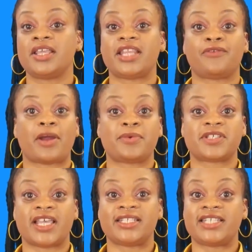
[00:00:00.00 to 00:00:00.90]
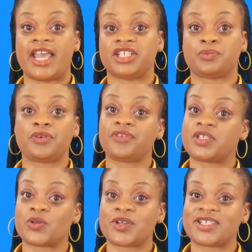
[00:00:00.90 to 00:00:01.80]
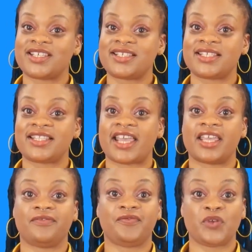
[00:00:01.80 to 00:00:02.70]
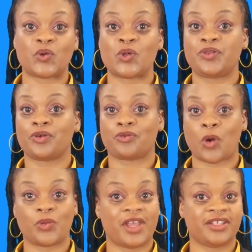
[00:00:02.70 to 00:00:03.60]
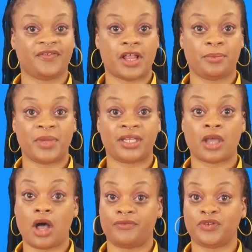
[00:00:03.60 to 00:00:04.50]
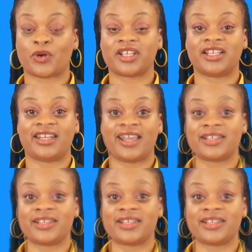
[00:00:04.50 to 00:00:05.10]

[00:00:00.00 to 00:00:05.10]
They represent tangible resources that can fuel the growth and development of your clinic.